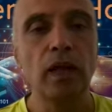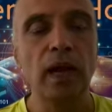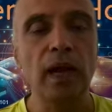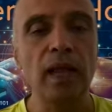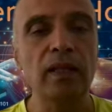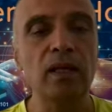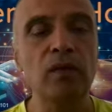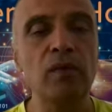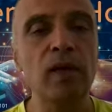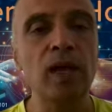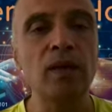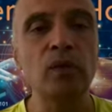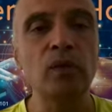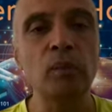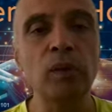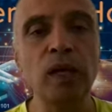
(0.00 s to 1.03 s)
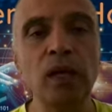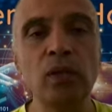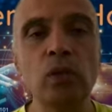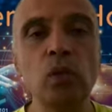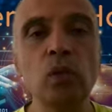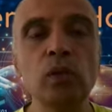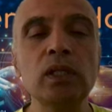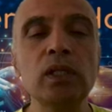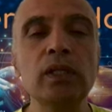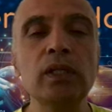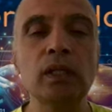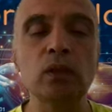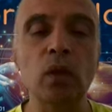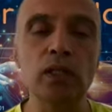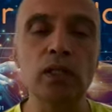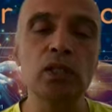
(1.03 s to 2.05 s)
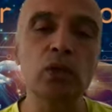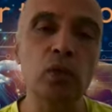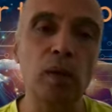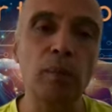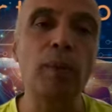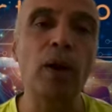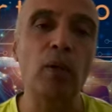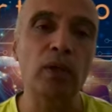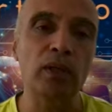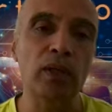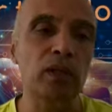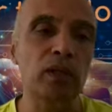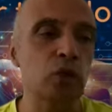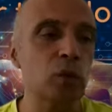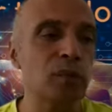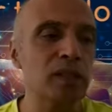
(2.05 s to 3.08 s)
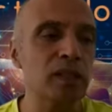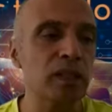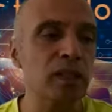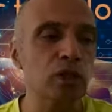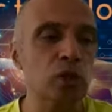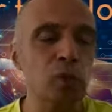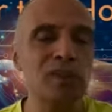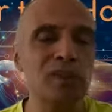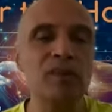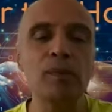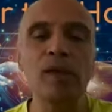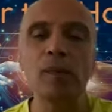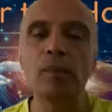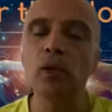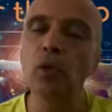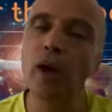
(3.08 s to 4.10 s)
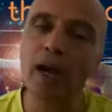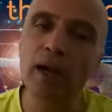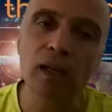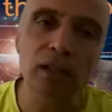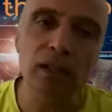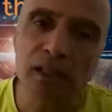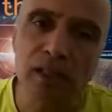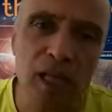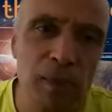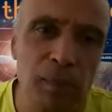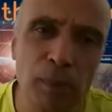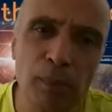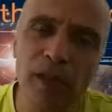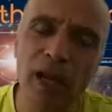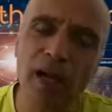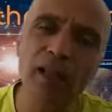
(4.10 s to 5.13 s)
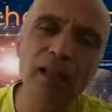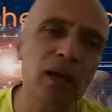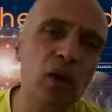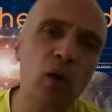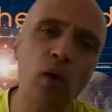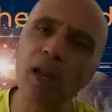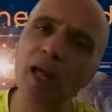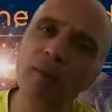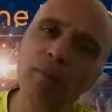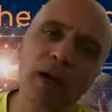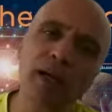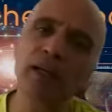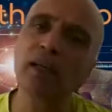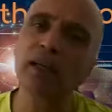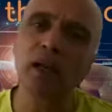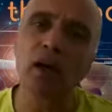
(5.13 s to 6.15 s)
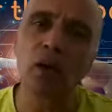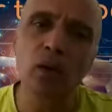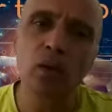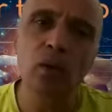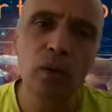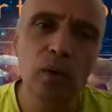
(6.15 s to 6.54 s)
And I think we have to build tools and technologies to empower the consumer, and the consumers will be able to handle, just like people handle their online banking now.